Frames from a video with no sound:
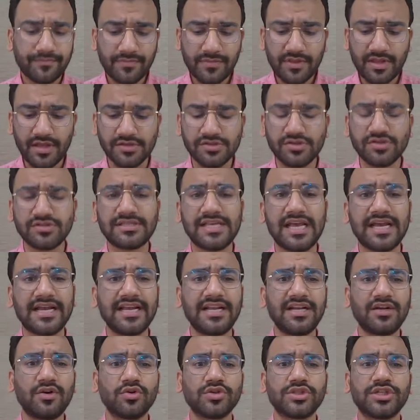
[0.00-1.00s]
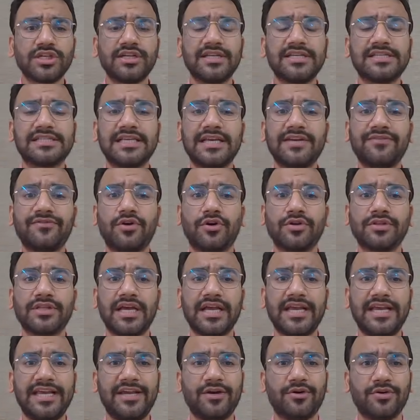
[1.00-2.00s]
So, second question received on the
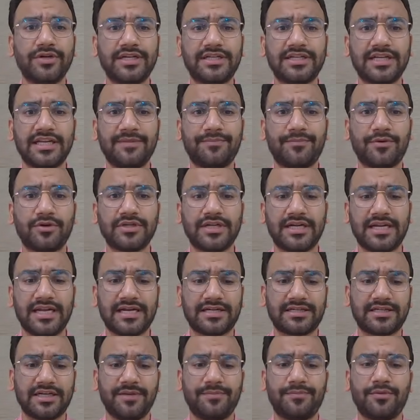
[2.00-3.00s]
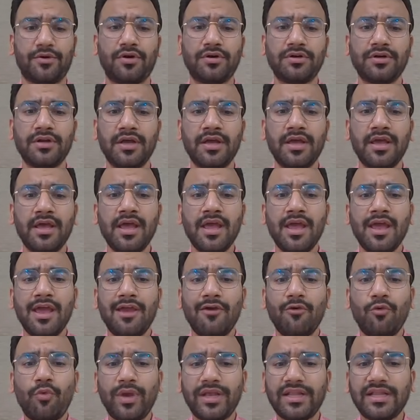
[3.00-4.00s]
e-auditor report, director report,
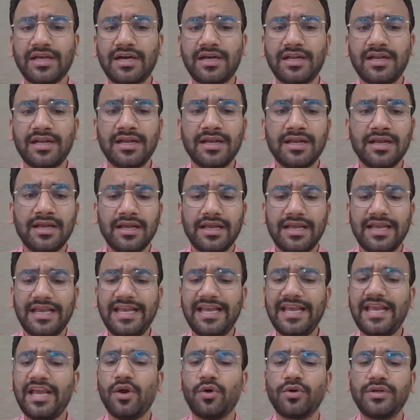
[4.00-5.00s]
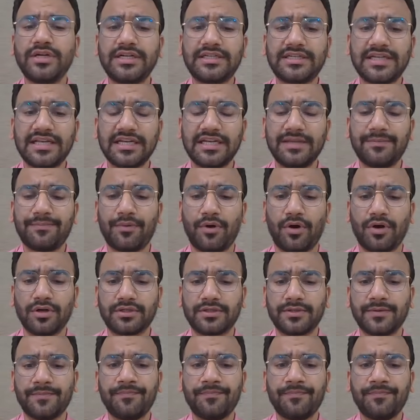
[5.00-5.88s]
whether e-auditor report